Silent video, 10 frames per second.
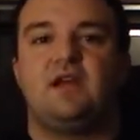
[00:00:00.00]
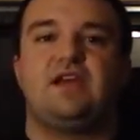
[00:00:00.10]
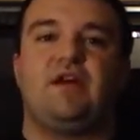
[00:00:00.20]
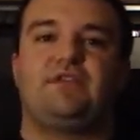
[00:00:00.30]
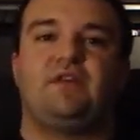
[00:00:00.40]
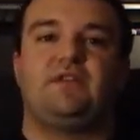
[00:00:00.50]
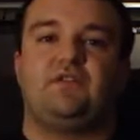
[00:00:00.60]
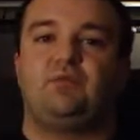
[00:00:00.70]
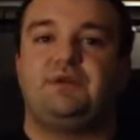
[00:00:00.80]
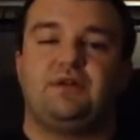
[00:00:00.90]
He also has a
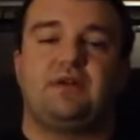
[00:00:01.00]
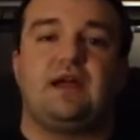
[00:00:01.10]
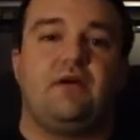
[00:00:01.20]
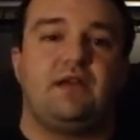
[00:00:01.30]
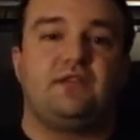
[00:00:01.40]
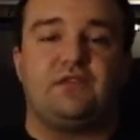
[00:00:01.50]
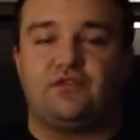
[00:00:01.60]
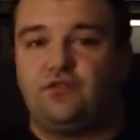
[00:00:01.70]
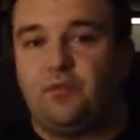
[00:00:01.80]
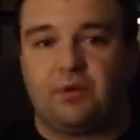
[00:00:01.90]
Twitter account. It's
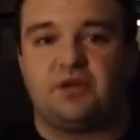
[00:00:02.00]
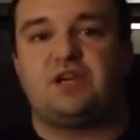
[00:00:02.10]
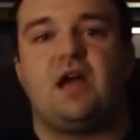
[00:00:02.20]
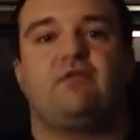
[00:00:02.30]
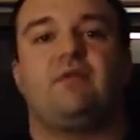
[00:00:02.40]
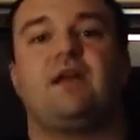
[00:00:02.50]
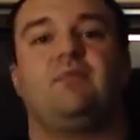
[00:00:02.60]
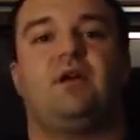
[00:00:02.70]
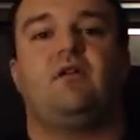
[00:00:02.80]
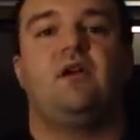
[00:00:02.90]
Super John
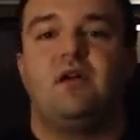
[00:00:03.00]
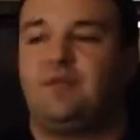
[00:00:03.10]
Rambo.